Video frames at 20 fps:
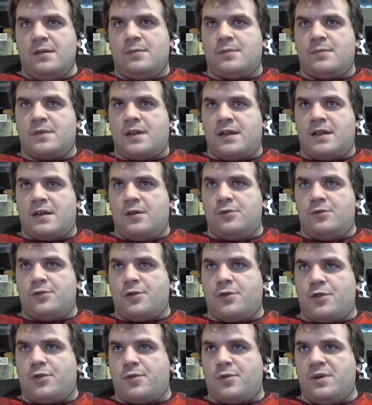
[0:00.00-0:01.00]
Kind of going through
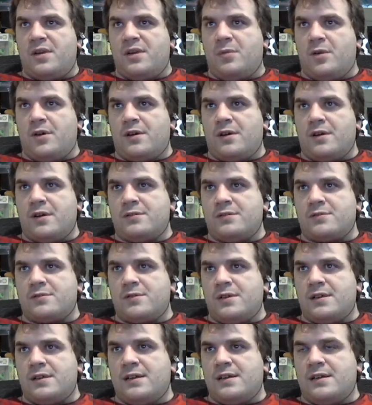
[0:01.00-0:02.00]
the 3D Mario's
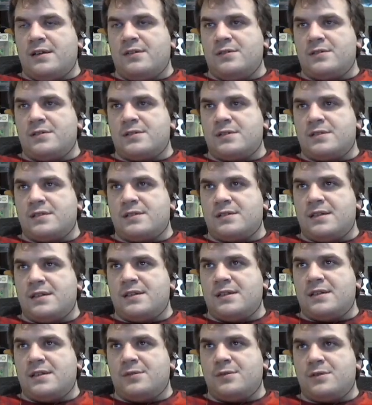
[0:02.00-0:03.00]
right now and just
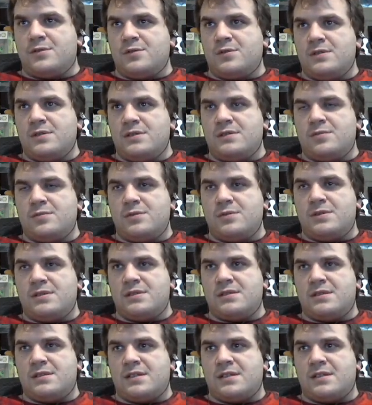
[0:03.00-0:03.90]
seeing like which ones, what's...